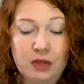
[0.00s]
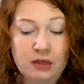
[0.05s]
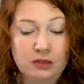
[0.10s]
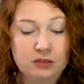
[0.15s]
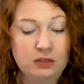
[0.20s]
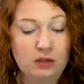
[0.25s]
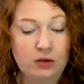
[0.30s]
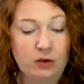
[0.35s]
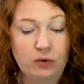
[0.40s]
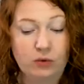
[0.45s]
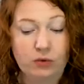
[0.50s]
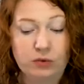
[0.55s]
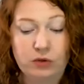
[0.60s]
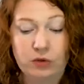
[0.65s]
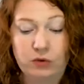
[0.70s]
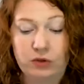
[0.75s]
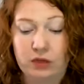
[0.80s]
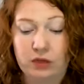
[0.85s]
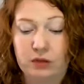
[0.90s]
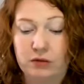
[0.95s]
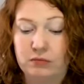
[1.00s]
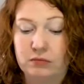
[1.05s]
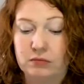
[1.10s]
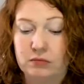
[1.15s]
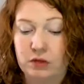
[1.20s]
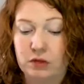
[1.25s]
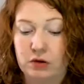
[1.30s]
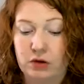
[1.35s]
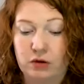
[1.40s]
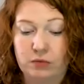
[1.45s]
So you can,
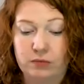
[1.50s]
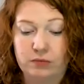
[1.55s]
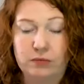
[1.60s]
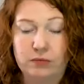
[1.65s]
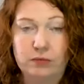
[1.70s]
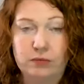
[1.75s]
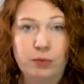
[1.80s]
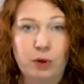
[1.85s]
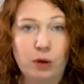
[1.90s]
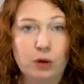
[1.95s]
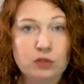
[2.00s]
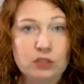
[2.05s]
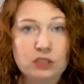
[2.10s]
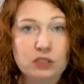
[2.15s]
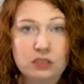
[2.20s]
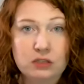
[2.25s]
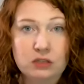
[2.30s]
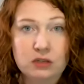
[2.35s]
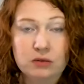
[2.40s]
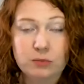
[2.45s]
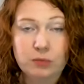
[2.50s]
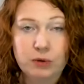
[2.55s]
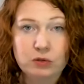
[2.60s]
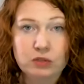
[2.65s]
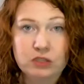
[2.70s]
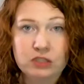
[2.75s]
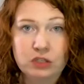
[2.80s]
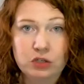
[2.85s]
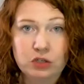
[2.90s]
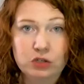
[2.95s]
post
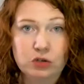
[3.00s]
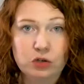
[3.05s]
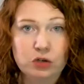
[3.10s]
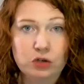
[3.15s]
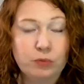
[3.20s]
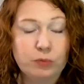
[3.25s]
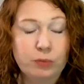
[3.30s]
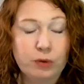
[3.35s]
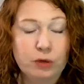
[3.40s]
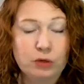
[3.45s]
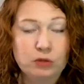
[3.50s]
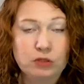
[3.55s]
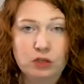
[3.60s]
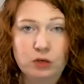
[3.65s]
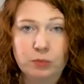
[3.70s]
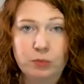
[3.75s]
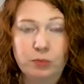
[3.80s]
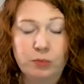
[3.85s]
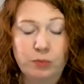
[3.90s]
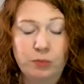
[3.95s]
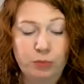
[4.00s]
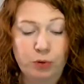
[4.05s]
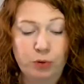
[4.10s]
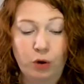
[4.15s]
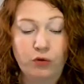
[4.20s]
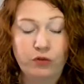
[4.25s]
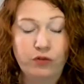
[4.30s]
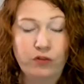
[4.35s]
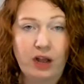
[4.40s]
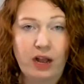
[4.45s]
in your group, post on your
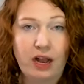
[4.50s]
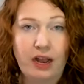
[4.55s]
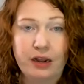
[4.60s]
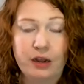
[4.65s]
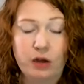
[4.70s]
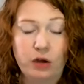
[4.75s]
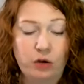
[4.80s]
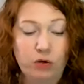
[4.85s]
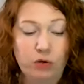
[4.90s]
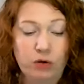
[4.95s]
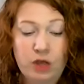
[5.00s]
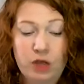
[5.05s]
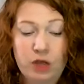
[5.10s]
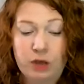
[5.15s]
profile,